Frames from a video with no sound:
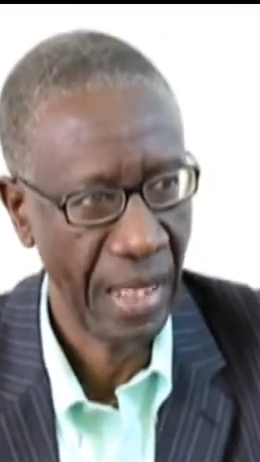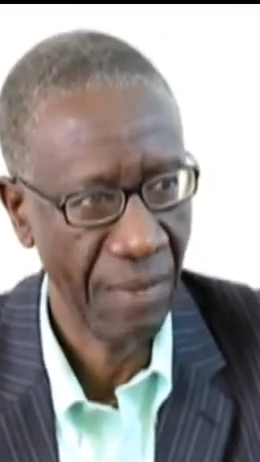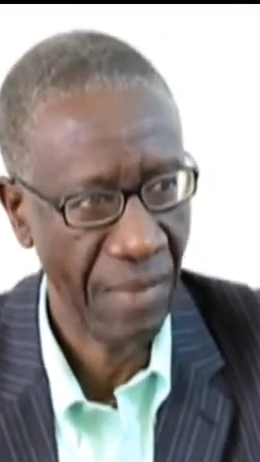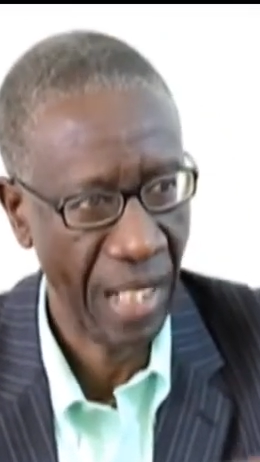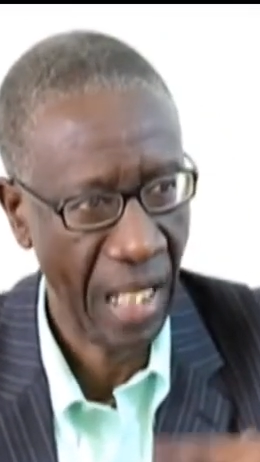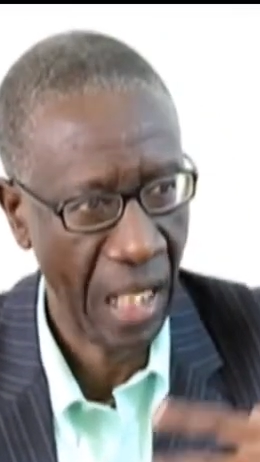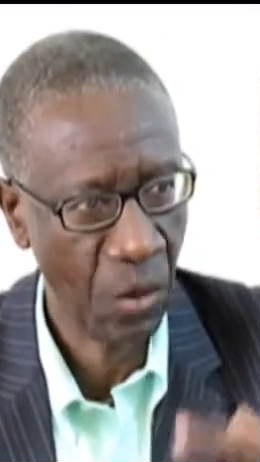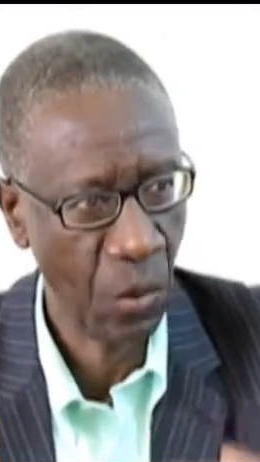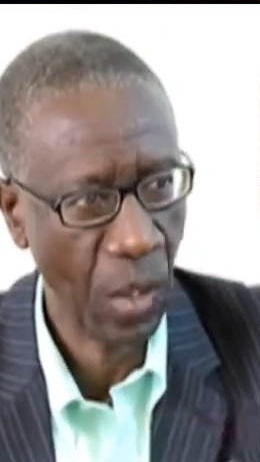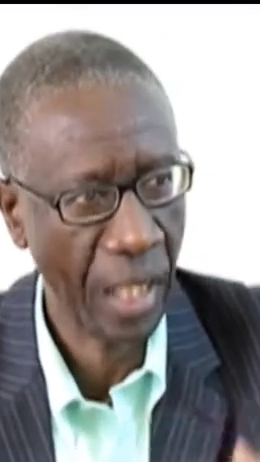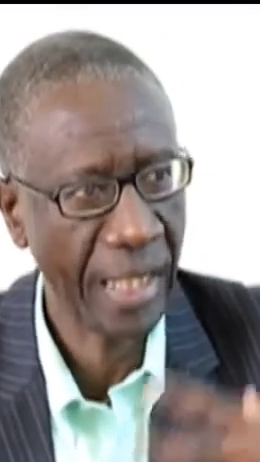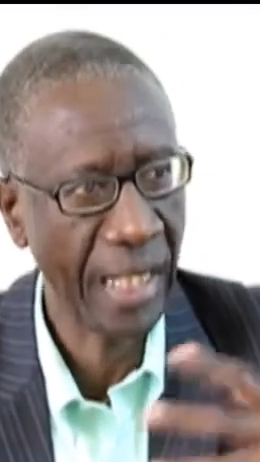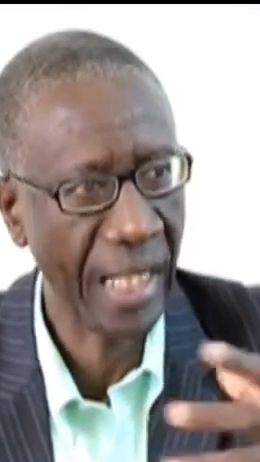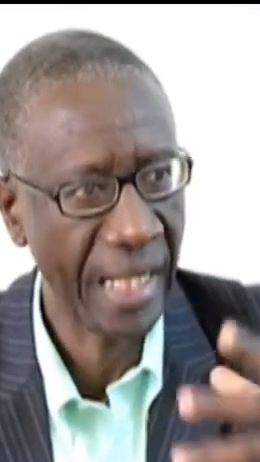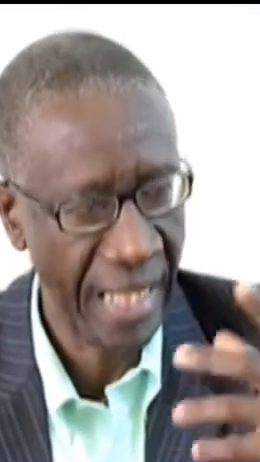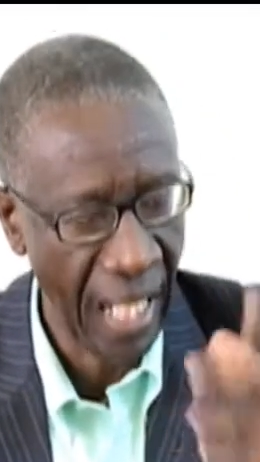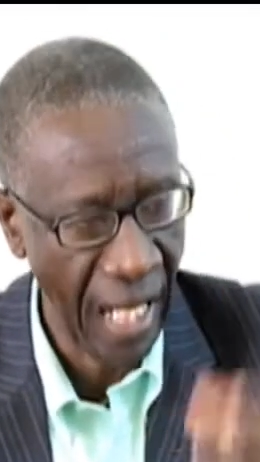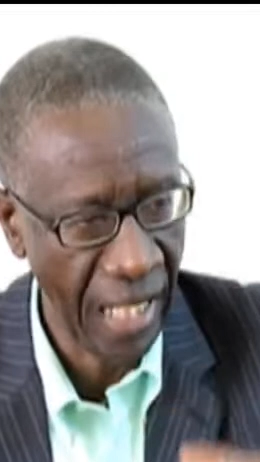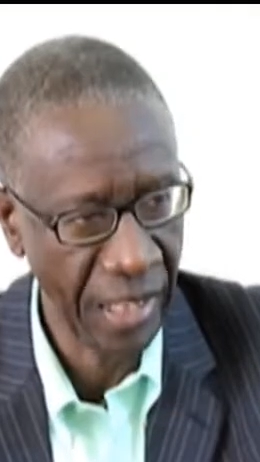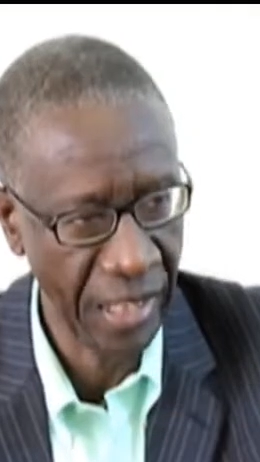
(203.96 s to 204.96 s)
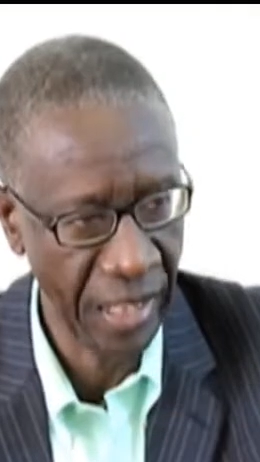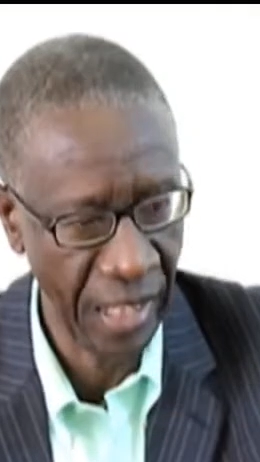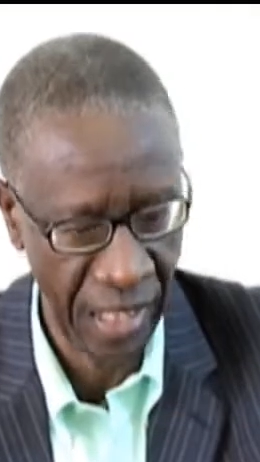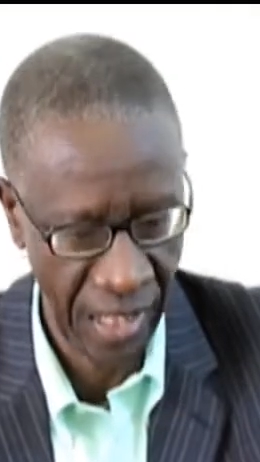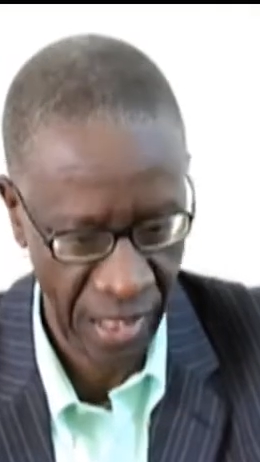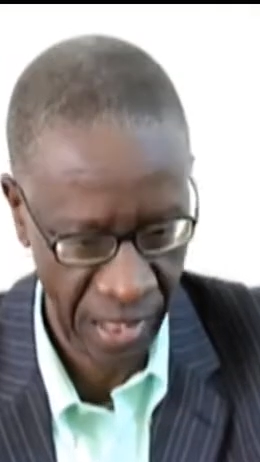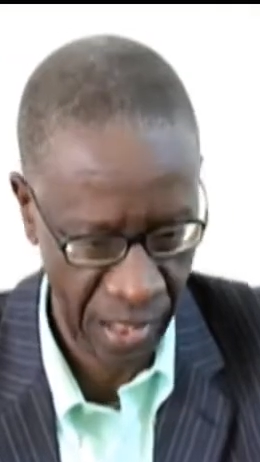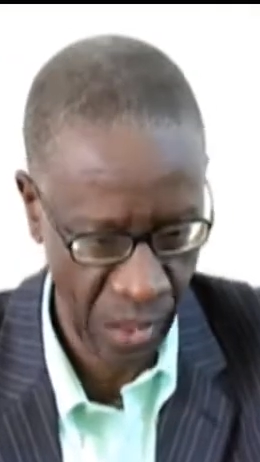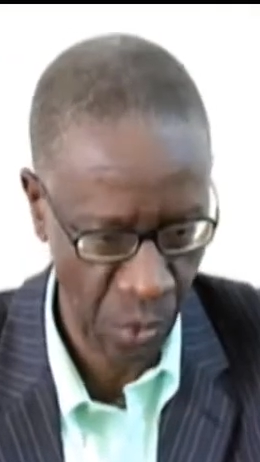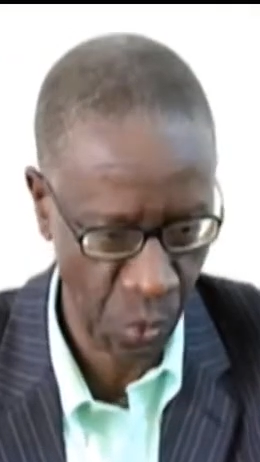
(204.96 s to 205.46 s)
to Senegal. But
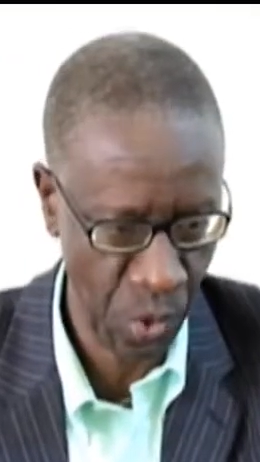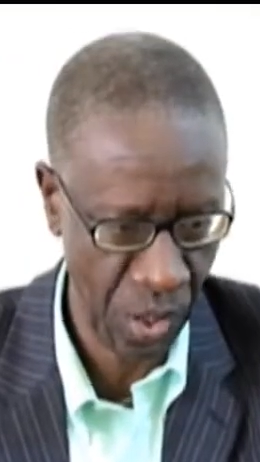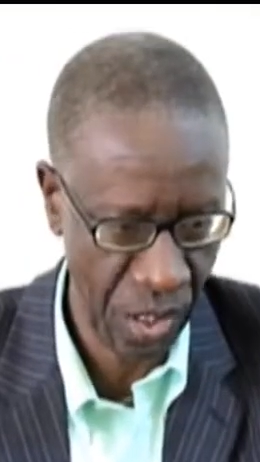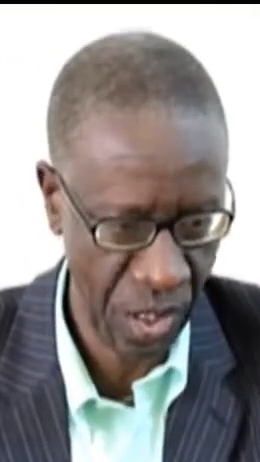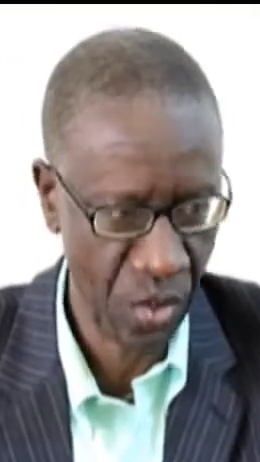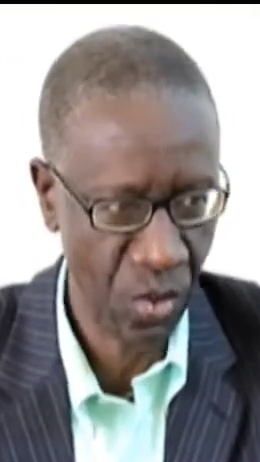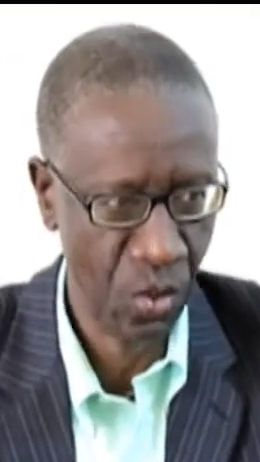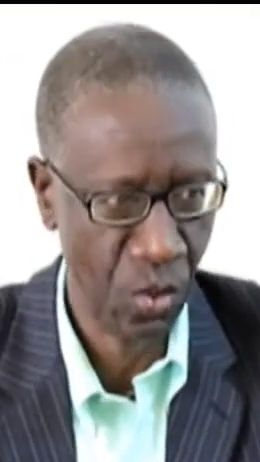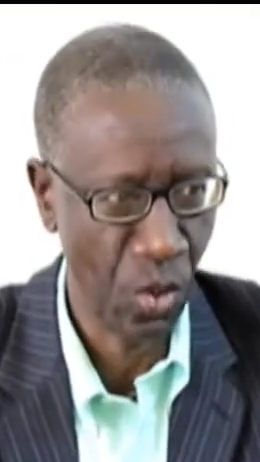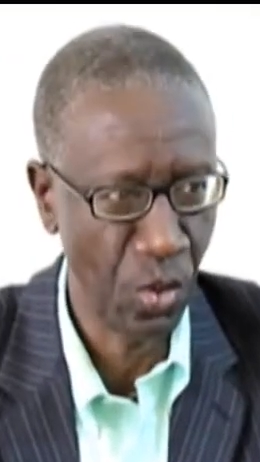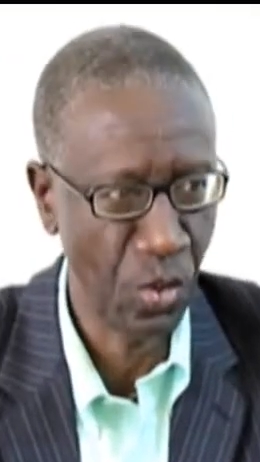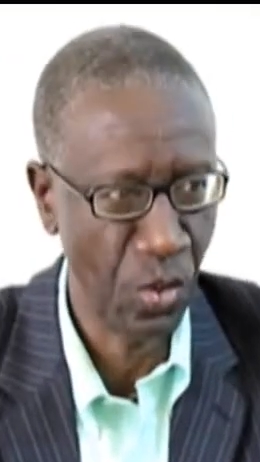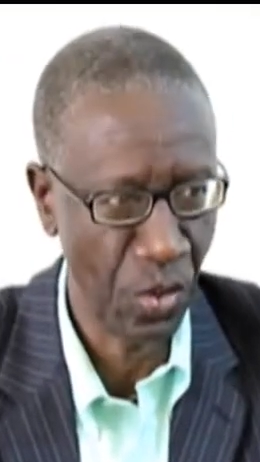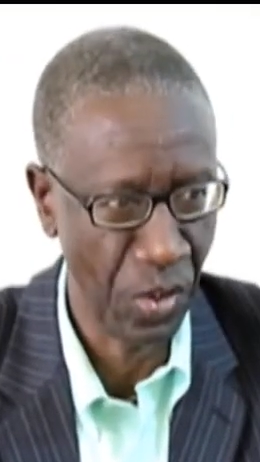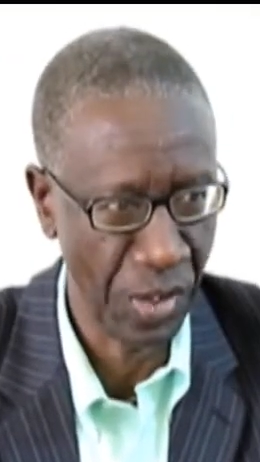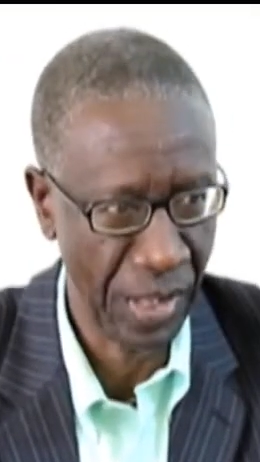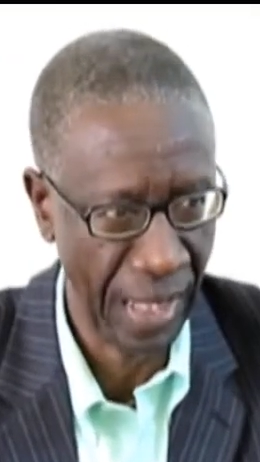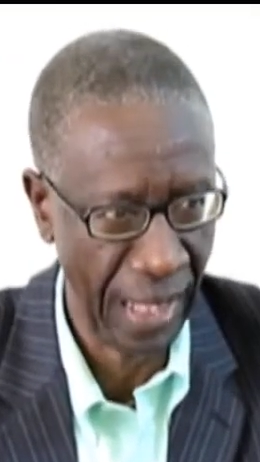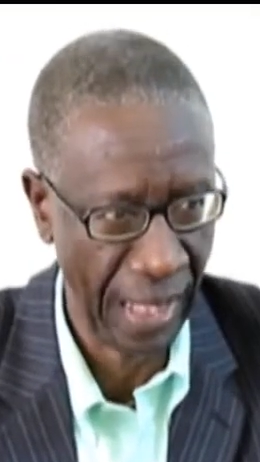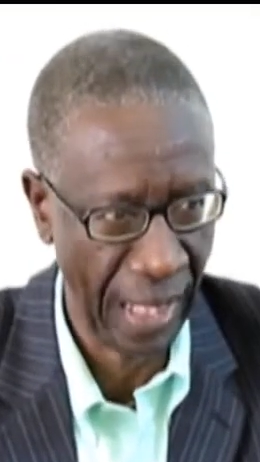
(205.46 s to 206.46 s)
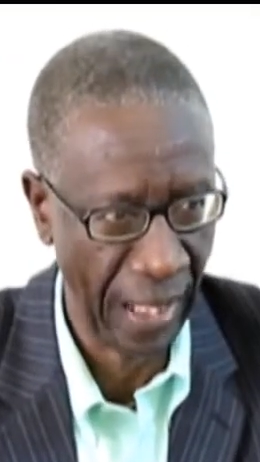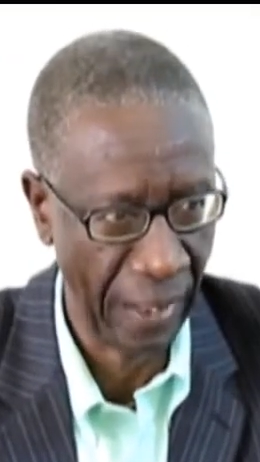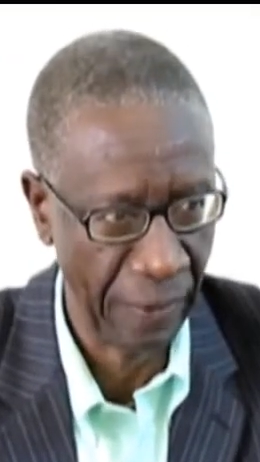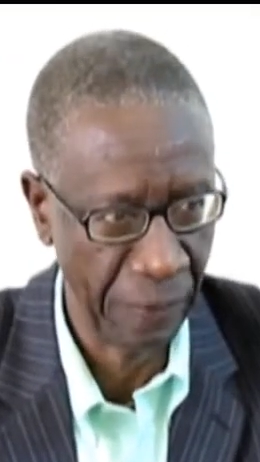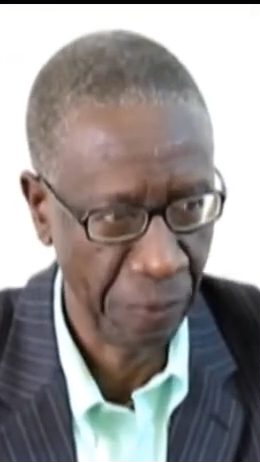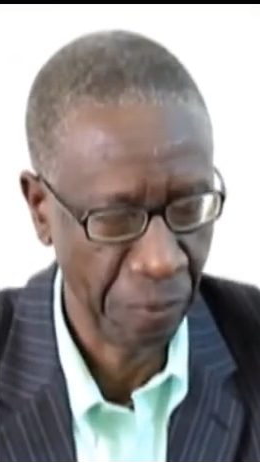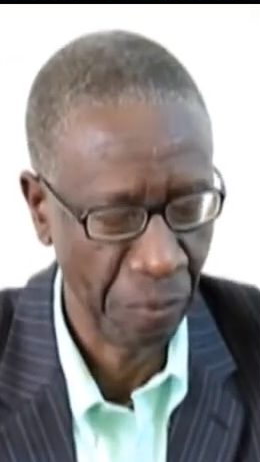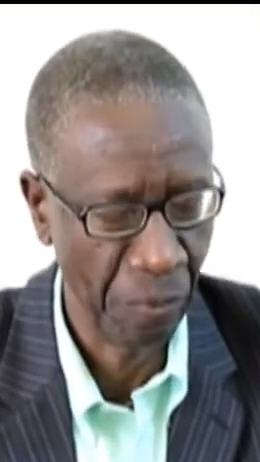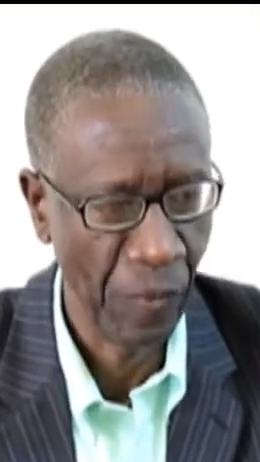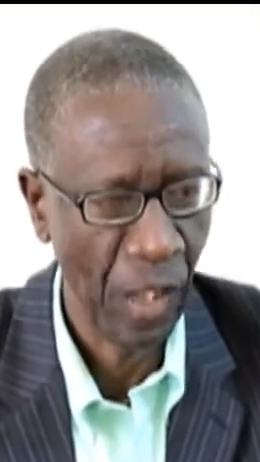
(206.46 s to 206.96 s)
the President does his calculations
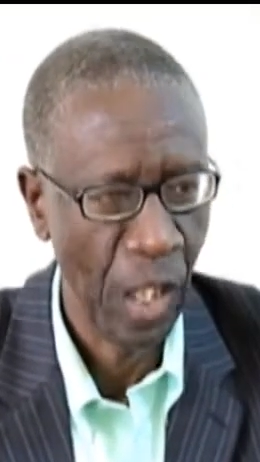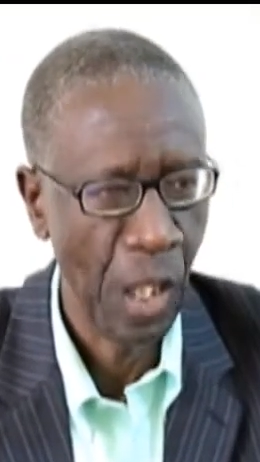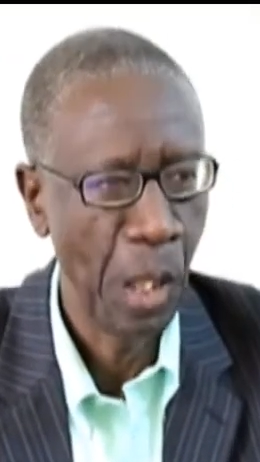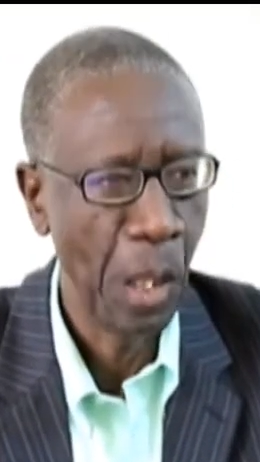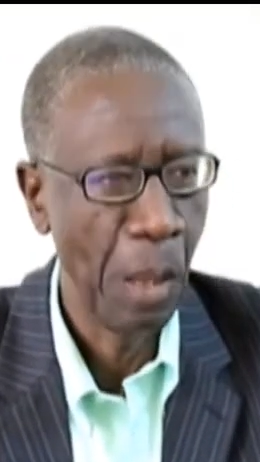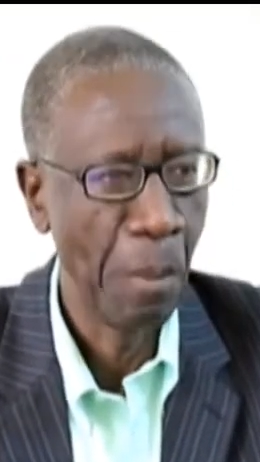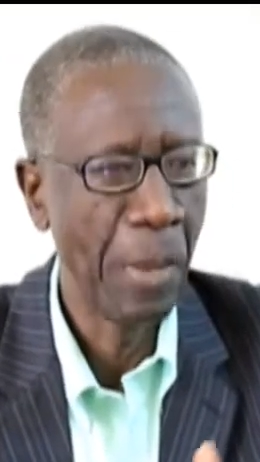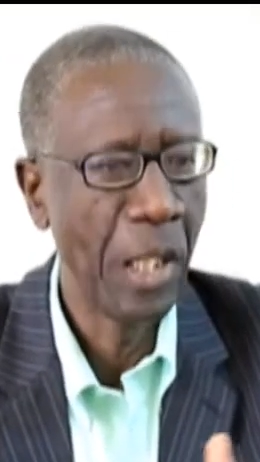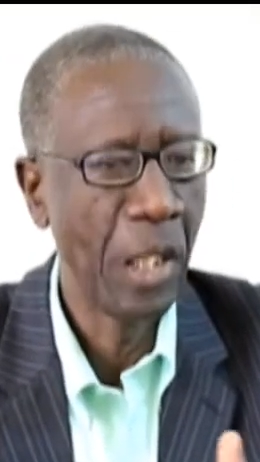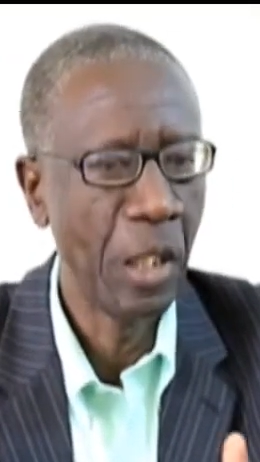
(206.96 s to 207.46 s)
saying, well,